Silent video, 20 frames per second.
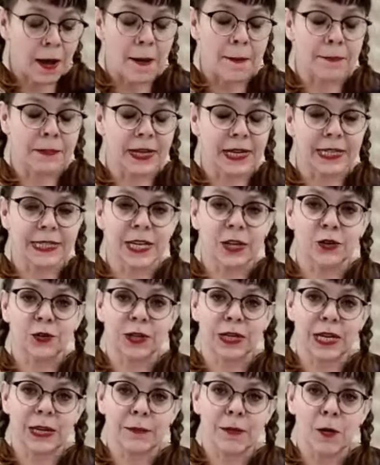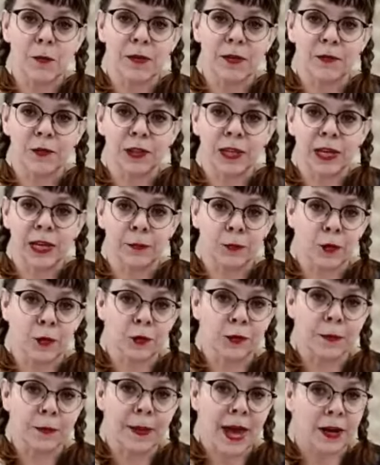um, like I said, you can email me for the
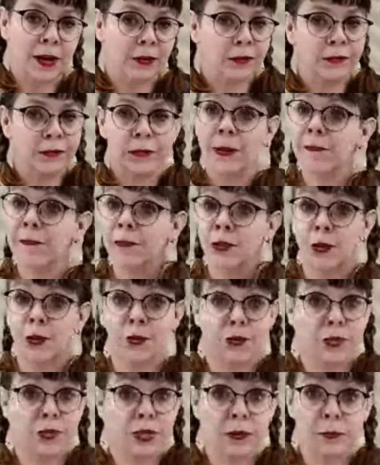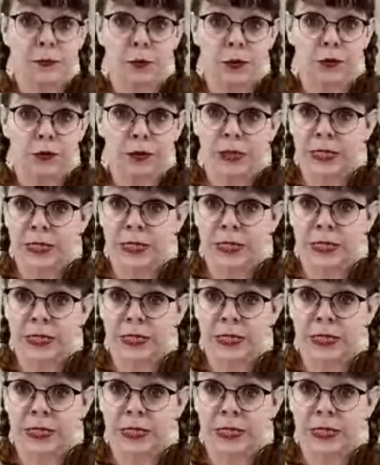embroidery patterns. Use the embroidery design